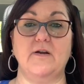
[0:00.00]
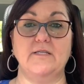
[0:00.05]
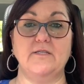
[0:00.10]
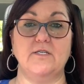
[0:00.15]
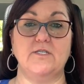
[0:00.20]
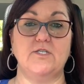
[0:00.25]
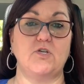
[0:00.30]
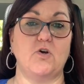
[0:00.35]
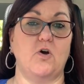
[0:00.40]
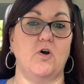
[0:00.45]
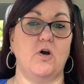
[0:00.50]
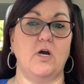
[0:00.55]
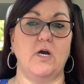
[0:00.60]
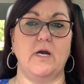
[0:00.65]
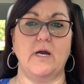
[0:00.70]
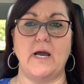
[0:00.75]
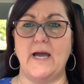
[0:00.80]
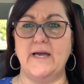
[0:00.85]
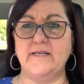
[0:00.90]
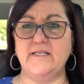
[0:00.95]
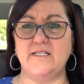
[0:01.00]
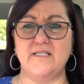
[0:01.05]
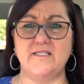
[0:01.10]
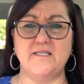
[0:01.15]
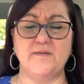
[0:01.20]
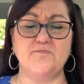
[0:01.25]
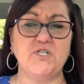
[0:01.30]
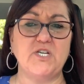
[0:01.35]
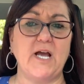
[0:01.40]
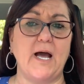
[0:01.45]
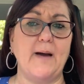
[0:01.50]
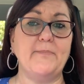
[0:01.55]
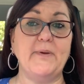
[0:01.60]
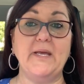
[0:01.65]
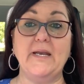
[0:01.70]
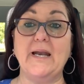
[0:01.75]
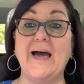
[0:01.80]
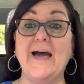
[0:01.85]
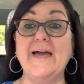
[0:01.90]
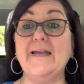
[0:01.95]
around the store. I did some
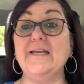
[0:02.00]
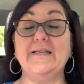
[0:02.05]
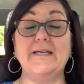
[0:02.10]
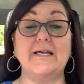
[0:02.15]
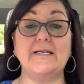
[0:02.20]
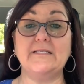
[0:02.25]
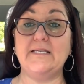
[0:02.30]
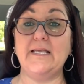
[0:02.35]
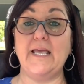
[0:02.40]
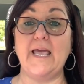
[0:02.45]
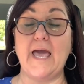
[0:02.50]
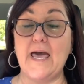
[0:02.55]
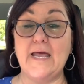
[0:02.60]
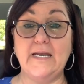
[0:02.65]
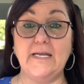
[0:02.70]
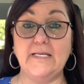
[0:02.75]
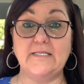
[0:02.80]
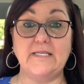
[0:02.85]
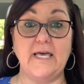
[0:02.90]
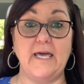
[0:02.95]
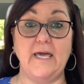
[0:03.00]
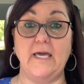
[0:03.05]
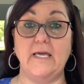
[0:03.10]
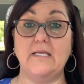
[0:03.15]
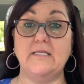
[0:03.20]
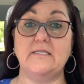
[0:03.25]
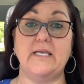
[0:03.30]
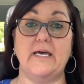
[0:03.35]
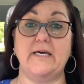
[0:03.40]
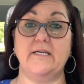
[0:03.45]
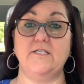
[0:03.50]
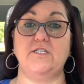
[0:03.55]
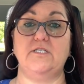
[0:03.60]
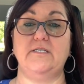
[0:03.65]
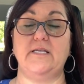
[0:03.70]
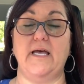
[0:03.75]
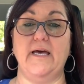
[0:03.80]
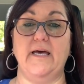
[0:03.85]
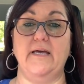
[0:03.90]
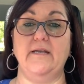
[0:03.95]
shopping. I did not see anything that
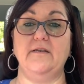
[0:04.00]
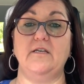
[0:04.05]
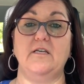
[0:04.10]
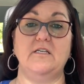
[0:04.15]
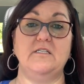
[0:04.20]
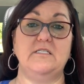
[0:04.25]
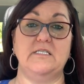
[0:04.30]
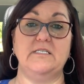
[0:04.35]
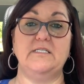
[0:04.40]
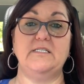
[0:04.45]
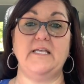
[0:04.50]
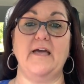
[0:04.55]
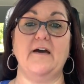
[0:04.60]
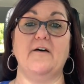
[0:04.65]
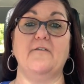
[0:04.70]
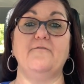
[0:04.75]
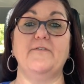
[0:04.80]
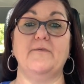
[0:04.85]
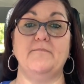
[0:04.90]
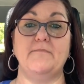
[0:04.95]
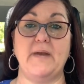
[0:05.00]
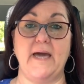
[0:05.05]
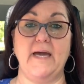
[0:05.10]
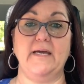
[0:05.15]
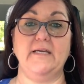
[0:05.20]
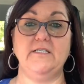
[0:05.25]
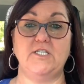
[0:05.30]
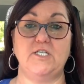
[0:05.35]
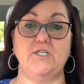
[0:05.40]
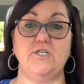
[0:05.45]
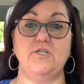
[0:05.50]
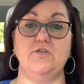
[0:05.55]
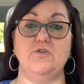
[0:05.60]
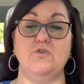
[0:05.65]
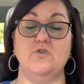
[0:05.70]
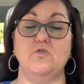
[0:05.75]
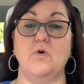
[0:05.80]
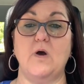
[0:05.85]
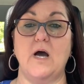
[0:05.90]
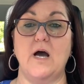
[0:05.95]
said the sale from 9
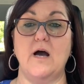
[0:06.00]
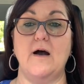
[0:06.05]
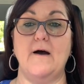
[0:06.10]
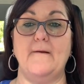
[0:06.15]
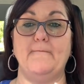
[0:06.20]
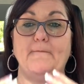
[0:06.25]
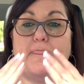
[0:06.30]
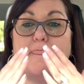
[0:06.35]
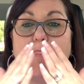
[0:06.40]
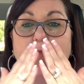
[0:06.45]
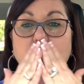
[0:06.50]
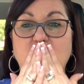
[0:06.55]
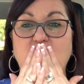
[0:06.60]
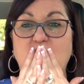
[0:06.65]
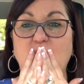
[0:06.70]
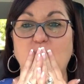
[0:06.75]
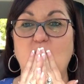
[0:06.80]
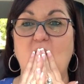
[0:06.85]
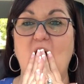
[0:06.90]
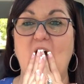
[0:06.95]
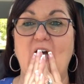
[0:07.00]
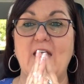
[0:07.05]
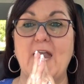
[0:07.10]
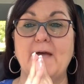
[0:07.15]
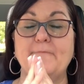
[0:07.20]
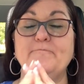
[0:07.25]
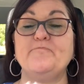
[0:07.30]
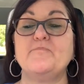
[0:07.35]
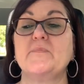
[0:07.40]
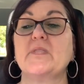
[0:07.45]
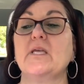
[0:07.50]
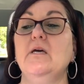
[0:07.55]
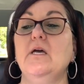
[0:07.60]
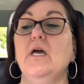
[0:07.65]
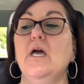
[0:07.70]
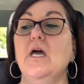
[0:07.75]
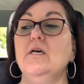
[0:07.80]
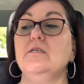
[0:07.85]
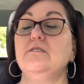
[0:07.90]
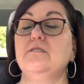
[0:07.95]
to
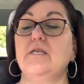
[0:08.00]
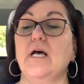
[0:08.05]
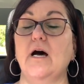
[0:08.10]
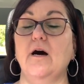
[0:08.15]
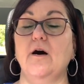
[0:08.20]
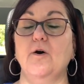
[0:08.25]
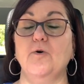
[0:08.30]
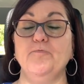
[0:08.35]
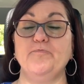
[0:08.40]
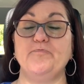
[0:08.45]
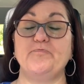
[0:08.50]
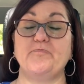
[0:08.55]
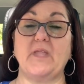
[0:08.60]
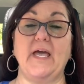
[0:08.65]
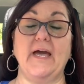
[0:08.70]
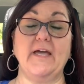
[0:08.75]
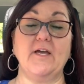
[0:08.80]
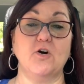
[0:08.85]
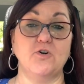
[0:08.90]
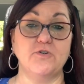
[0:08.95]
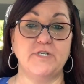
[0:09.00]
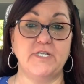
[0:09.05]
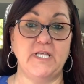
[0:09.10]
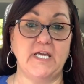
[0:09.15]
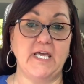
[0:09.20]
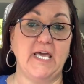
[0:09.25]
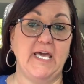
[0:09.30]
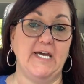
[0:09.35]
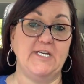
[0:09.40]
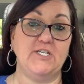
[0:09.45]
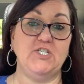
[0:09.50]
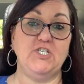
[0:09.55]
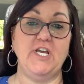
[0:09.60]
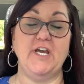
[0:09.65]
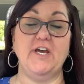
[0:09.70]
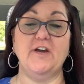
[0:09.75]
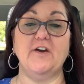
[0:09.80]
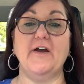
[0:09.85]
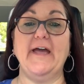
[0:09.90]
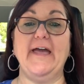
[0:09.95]
1. So I go to the
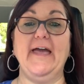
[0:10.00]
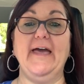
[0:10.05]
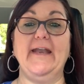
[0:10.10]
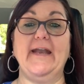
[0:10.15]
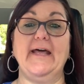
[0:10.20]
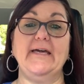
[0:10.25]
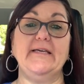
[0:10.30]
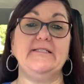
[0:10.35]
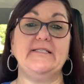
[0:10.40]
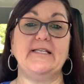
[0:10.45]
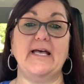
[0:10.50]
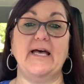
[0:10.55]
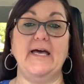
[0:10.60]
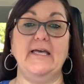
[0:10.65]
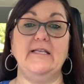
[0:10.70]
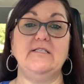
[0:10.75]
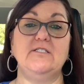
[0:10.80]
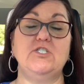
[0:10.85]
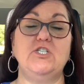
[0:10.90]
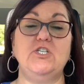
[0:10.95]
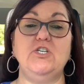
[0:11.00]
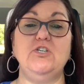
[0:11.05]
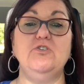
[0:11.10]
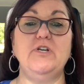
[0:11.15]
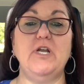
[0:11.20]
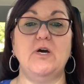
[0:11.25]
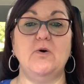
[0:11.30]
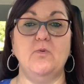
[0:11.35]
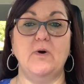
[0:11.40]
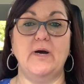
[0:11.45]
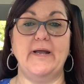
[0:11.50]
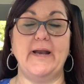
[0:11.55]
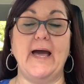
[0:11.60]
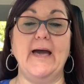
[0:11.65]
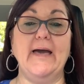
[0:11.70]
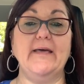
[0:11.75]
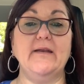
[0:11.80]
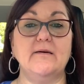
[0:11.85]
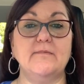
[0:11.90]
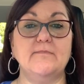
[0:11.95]
cashier and I said, do you know what
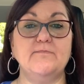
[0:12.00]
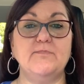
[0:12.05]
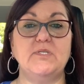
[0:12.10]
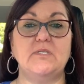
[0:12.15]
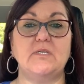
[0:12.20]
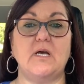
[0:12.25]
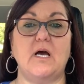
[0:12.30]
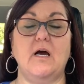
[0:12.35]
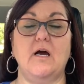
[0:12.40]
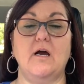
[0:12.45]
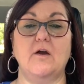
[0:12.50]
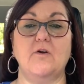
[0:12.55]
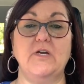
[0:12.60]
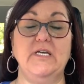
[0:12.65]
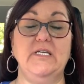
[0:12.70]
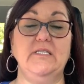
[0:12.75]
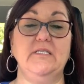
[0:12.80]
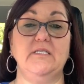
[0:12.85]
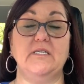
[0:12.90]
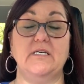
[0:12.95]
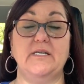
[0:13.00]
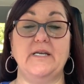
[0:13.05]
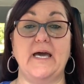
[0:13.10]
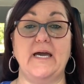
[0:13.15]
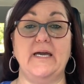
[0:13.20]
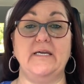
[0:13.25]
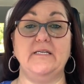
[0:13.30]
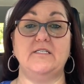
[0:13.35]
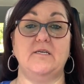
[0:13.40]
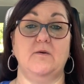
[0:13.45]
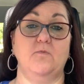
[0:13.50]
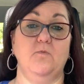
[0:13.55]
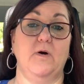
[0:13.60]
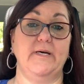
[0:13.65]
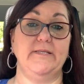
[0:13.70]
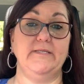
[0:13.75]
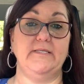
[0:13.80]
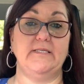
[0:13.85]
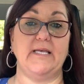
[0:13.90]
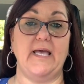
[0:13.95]
items are in the 9 to
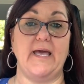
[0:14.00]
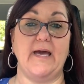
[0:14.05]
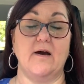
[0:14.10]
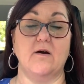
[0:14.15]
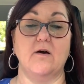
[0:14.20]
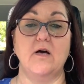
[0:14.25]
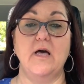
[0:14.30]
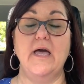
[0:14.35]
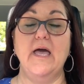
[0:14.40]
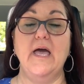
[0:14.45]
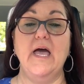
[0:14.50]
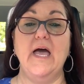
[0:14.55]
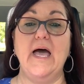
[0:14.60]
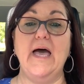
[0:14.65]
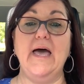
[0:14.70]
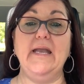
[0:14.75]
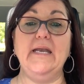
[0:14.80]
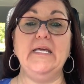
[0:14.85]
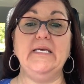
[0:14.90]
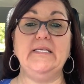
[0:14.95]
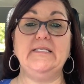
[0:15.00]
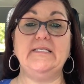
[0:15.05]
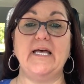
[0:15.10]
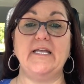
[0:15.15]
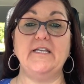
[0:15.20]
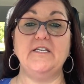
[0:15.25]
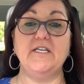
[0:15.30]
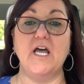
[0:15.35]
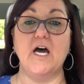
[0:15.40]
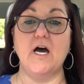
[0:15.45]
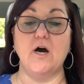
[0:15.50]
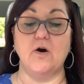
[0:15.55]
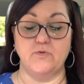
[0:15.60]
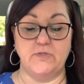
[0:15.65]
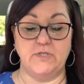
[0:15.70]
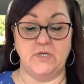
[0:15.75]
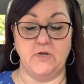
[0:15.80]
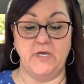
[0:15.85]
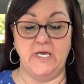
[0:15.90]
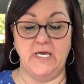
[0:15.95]
1 sale? And he said no.
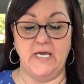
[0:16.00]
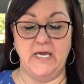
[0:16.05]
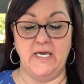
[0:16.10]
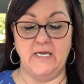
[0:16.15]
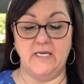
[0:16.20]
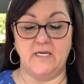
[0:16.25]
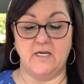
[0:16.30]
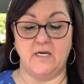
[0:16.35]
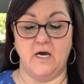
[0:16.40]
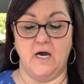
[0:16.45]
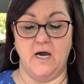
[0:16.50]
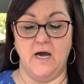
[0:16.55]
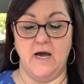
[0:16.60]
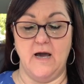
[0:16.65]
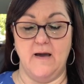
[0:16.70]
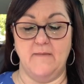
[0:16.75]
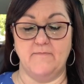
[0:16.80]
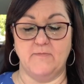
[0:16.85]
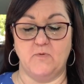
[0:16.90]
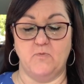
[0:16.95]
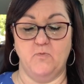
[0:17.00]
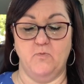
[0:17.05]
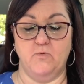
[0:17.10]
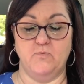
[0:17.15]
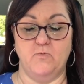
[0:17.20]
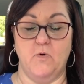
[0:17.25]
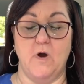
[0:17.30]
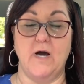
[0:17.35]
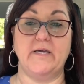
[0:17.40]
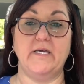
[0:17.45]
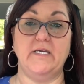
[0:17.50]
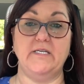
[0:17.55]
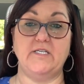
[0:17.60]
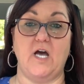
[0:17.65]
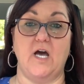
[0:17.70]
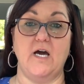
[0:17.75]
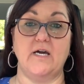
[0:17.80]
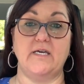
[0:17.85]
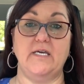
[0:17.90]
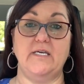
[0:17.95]
So he
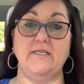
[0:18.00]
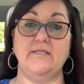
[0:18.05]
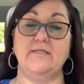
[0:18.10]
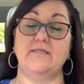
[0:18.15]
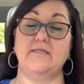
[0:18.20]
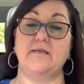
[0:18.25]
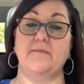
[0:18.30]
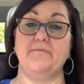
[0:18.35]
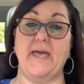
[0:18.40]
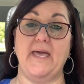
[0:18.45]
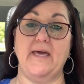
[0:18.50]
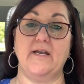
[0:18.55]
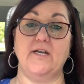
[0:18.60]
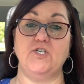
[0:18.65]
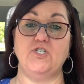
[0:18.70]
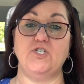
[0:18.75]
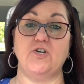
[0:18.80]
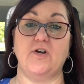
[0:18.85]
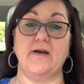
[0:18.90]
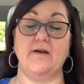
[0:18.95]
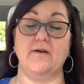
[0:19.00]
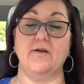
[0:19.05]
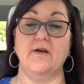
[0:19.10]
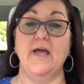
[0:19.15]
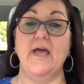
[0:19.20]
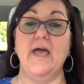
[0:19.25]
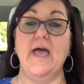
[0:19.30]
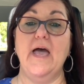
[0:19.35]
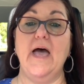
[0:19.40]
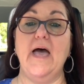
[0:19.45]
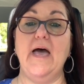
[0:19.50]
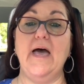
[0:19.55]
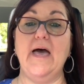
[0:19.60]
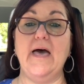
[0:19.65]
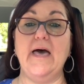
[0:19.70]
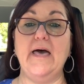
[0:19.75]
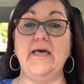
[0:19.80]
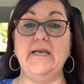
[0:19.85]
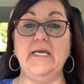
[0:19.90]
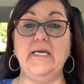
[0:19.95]
walkie-talkies the manager
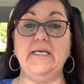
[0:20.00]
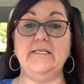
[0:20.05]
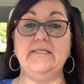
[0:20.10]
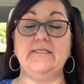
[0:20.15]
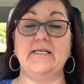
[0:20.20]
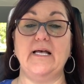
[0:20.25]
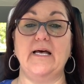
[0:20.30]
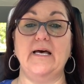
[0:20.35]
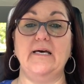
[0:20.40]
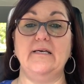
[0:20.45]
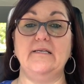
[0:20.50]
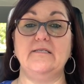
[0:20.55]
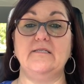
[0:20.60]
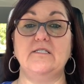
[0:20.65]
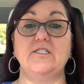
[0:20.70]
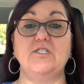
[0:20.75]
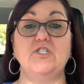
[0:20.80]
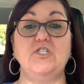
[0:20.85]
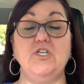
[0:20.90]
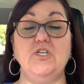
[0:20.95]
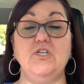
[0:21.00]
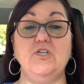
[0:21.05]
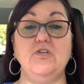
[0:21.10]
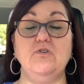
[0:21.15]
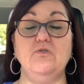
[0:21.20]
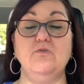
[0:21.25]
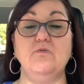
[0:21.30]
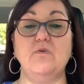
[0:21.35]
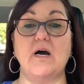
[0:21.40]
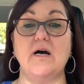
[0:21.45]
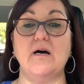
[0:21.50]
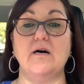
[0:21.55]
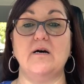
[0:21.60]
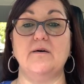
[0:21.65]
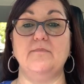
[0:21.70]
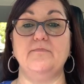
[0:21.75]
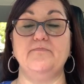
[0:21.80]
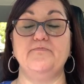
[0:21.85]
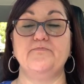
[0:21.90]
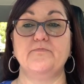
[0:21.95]
and he says, do you
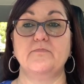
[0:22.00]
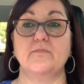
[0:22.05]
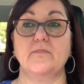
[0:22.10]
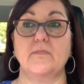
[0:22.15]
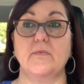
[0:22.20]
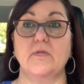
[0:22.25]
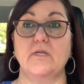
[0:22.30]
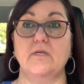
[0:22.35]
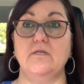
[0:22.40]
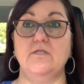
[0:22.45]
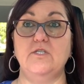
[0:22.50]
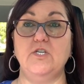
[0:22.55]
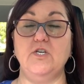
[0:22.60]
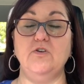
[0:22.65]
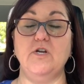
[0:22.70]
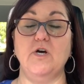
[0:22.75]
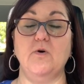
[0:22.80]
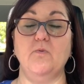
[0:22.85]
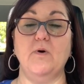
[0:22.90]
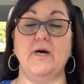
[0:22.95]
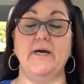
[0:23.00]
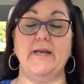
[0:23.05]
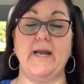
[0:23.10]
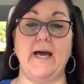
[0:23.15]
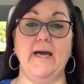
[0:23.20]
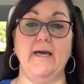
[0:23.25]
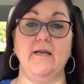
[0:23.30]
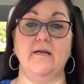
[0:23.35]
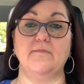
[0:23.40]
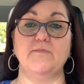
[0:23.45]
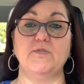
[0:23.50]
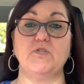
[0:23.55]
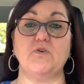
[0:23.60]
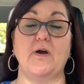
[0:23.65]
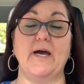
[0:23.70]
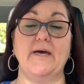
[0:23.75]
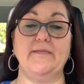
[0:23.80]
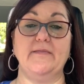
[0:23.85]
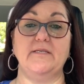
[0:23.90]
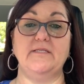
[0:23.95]
know what items
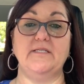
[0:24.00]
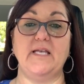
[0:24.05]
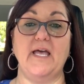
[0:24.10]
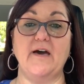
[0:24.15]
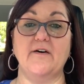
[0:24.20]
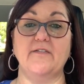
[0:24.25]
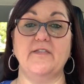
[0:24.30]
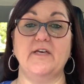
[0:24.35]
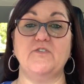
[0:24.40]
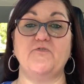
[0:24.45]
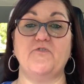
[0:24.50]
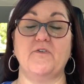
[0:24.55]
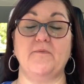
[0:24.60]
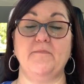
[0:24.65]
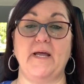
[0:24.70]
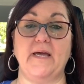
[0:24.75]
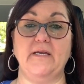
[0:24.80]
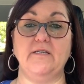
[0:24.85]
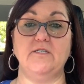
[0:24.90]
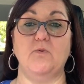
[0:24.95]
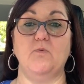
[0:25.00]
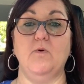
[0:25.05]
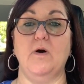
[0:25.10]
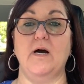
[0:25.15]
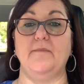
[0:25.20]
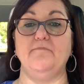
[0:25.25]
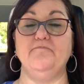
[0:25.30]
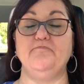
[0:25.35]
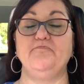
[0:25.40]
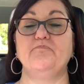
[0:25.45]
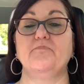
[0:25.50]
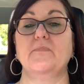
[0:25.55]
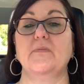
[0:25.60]
are on the sale that's from 9 to 1?